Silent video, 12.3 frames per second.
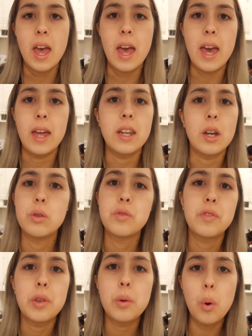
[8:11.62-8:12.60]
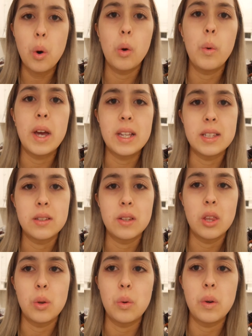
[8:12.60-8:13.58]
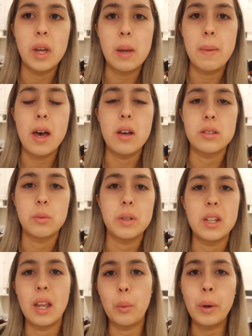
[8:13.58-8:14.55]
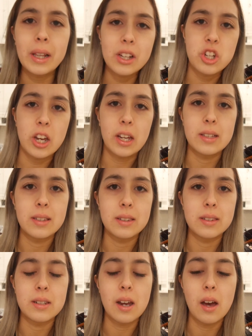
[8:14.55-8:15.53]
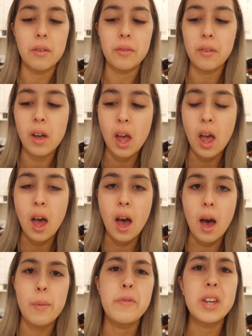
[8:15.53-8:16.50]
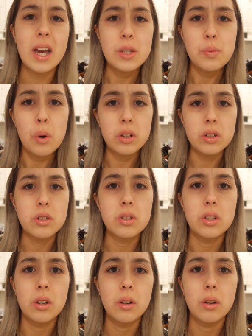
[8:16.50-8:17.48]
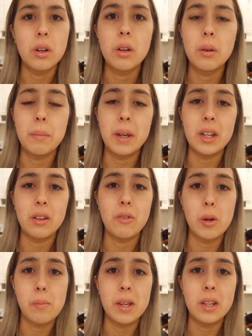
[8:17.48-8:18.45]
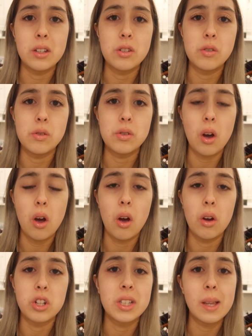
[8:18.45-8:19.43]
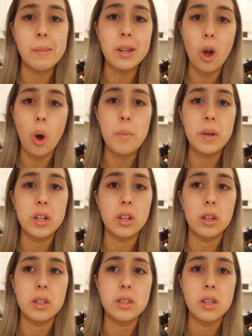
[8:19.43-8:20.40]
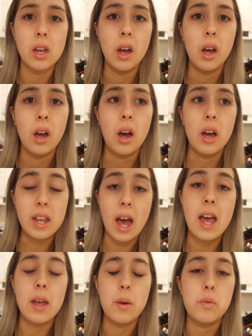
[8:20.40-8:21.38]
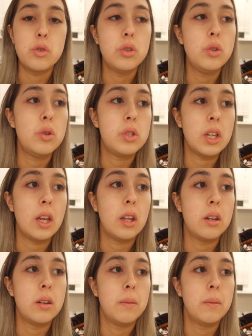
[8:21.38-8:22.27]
And yeah, it was always through emails, and we did like weekly check-ins and stuff. If you guys want me to recommend you to her, just let me know, because yeah, I used to get